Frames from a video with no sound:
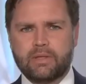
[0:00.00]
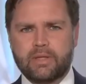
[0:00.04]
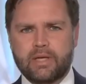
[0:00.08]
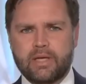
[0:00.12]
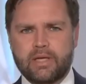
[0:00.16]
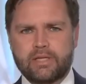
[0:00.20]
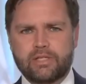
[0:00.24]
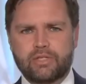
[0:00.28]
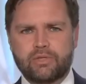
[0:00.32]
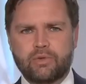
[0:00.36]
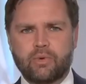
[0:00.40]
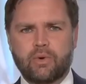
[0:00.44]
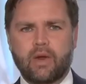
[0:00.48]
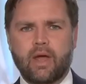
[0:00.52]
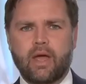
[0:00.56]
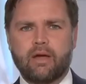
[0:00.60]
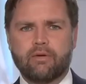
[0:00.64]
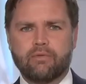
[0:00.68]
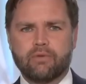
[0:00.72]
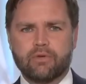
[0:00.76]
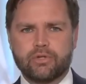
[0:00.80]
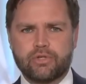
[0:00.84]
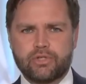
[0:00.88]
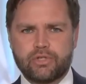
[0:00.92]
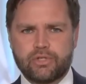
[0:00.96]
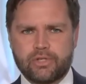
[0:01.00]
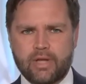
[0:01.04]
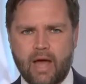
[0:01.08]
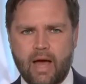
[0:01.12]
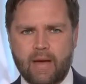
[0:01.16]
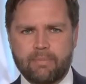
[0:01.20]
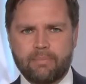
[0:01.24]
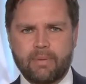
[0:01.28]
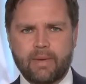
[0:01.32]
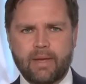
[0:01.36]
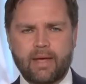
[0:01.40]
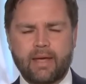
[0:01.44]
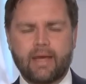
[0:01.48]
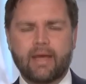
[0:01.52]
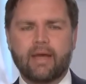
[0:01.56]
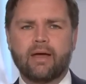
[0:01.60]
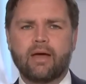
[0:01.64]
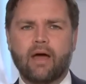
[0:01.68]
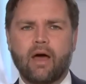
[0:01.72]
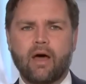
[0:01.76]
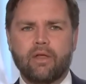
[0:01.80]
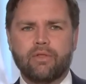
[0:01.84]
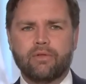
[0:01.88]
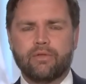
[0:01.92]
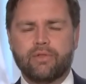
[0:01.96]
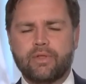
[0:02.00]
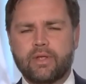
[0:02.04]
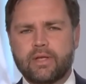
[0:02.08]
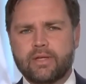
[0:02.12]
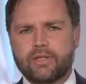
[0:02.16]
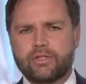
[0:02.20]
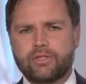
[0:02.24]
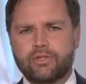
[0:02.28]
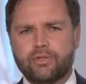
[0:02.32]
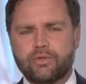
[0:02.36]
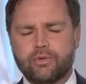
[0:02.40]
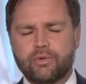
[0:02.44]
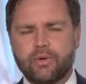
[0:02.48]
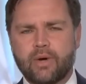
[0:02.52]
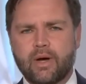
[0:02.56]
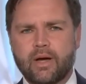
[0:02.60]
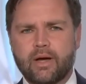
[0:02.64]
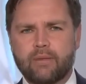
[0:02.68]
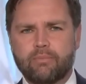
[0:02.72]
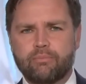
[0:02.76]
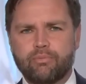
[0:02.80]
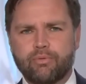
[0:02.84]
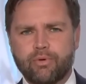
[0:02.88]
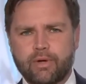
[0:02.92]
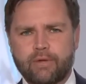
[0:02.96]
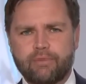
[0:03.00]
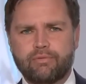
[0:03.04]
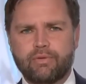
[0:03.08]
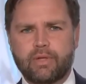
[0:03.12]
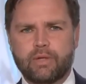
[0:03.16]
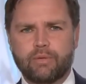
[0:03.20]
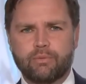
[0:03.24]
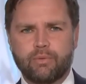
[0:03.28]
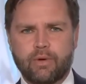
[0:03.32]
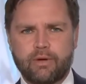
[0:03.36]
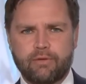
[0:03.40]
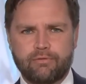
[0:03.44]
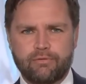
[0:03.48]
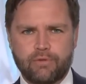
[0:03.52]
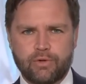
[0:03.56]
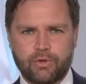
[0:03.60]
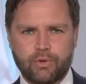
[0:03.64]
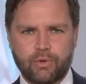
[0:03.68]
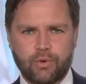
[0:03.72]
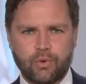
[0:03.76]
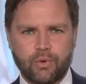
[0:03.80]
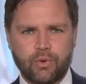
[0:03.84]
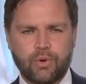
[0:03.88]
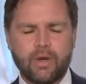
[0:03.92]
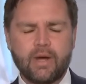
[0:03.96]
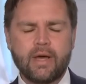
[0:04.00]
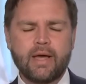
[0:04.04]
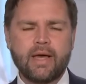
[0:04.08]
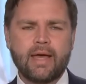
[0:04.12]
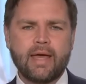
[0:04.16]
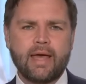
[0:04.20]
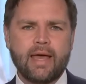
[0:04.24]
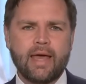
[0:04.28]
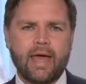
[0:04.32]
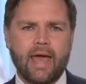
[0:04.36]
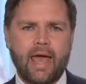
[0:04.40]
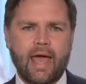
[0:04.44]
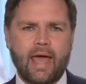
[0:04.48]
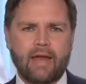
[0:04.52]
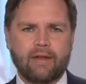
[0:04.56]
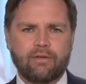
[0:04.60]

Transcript: that America is not at war with Iran, but with Iran's nuclear program.